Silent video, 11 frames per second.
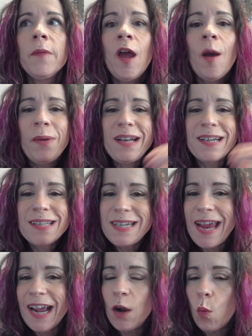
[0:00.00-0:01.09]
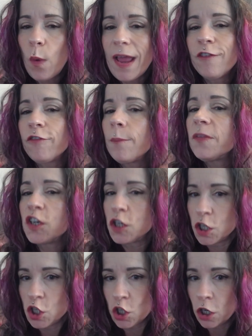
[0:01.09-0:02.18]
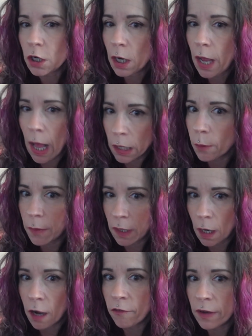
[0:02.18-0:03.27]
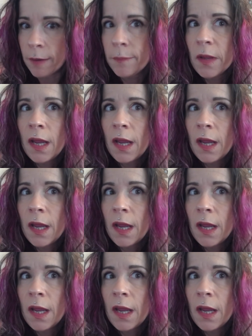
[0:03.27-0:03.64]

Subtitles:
But it doesn't take away from the dessert element of it.